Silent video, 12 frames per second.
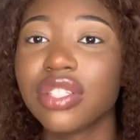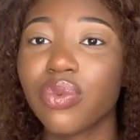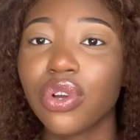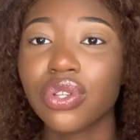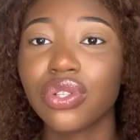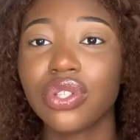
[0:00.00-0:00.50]
want
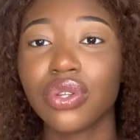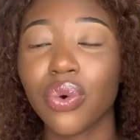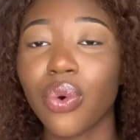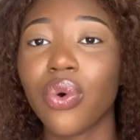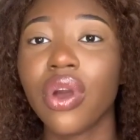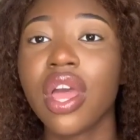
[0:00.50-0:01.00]
you to
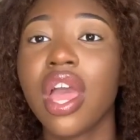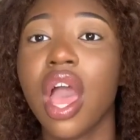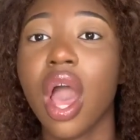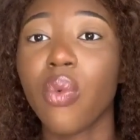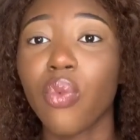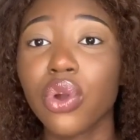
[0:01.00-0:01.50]
know
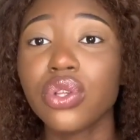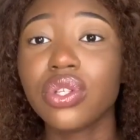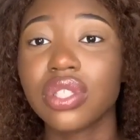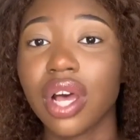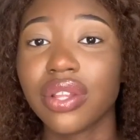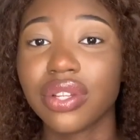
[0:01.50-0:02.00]
and want you
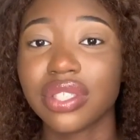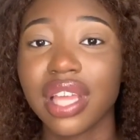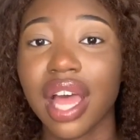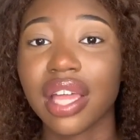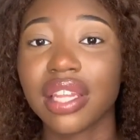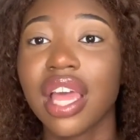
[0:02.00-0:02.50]
to
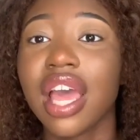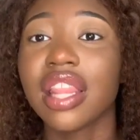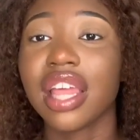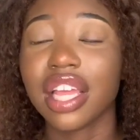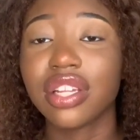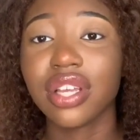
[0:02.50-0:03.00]
understand that
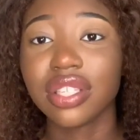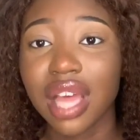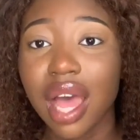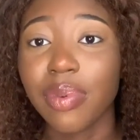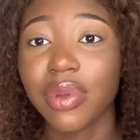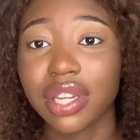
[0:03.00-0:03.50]
it does
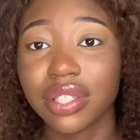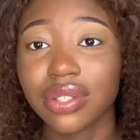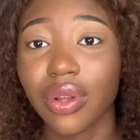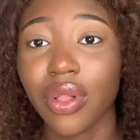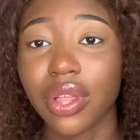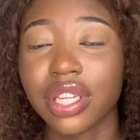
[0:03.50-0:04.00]
happen in
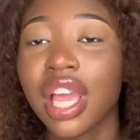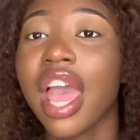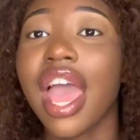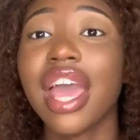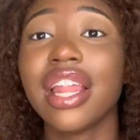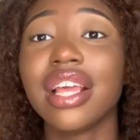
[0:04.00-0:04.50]
Scotland,
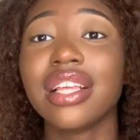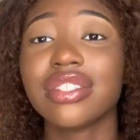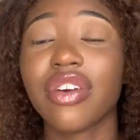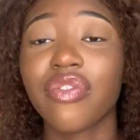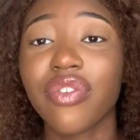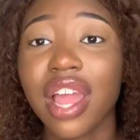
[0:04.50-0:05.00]
and it's a
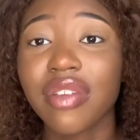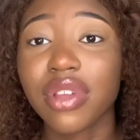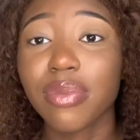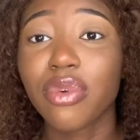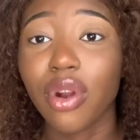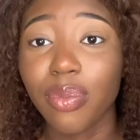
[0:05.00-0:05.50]
thriving
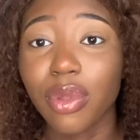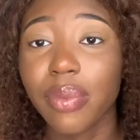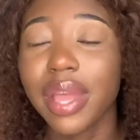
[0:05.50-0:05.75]
problem.